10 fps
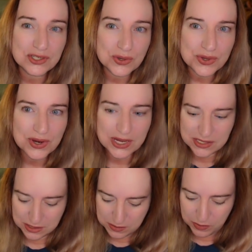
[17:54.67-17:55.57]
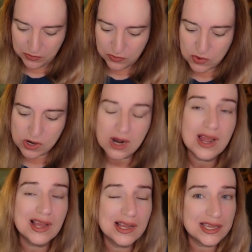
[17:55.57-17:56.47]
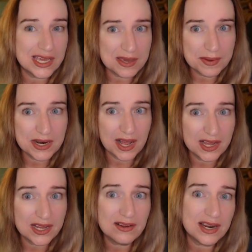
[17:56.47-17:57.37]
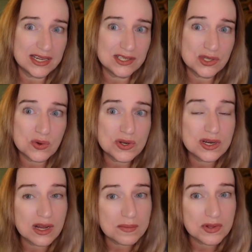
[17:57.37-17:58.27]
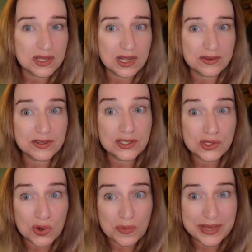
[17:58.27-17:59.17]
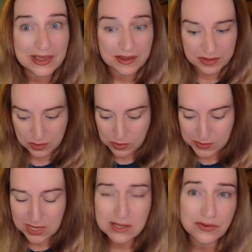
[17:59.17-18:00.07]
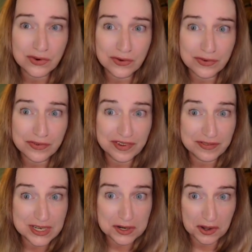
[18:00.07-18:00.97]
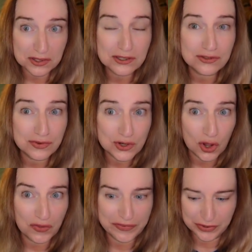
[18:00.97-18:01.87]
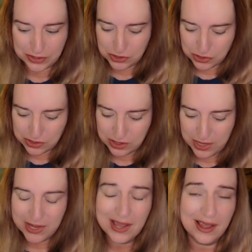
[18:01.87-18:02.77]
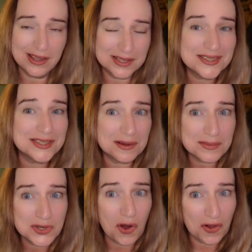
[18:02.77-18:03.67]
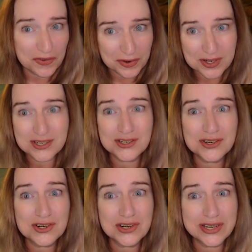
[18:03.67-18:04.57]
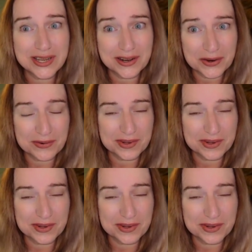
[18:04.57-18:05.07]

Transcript: shown you guys this before. Keep an eye out. I sold a couple of Tomy living room sets for over fifty dollars for doll furniture, and some doll furniture can go